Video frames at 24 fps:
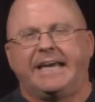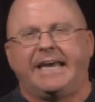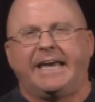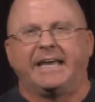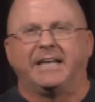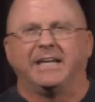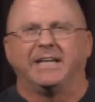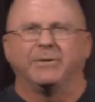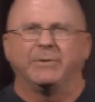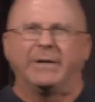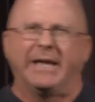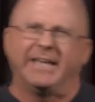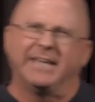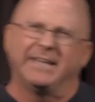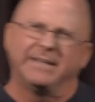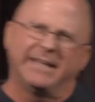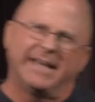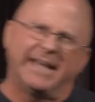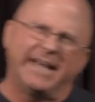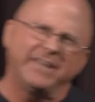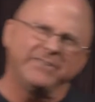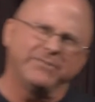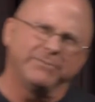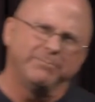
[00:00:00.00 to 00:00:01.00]
And it
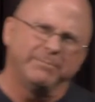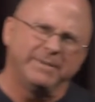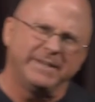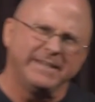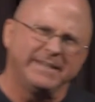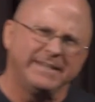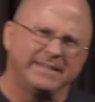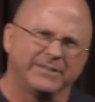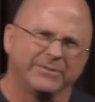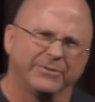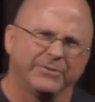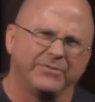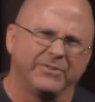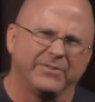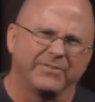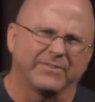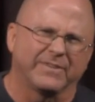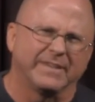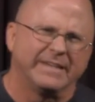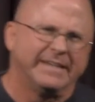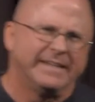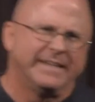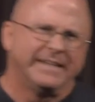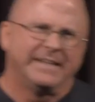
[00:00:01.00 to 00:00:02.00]
hasn't been till
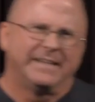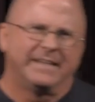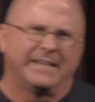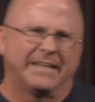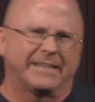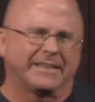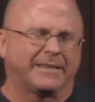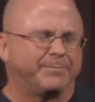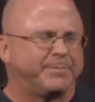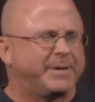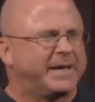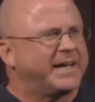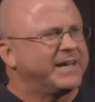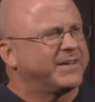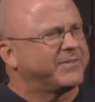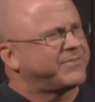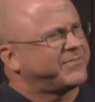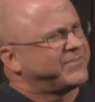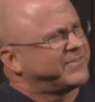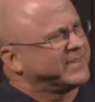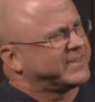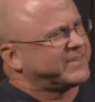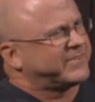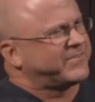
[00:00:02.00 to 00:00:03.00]
just like the
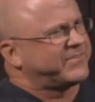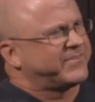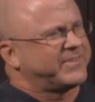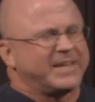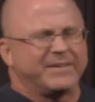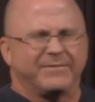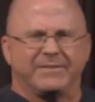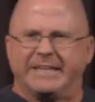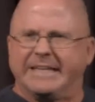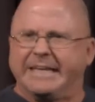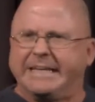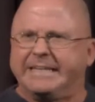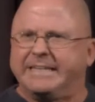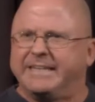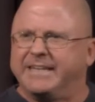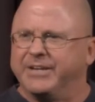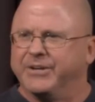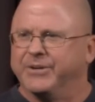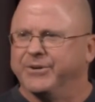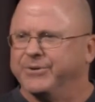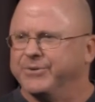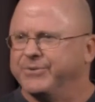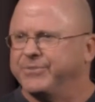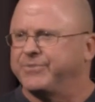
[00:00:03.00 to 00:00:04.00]
past 6, 7, 8
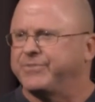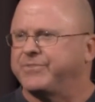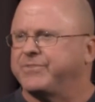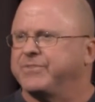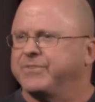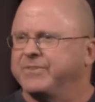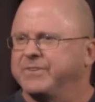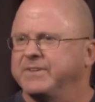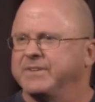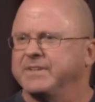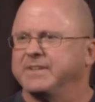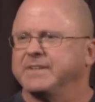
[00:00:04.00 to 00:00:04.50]
years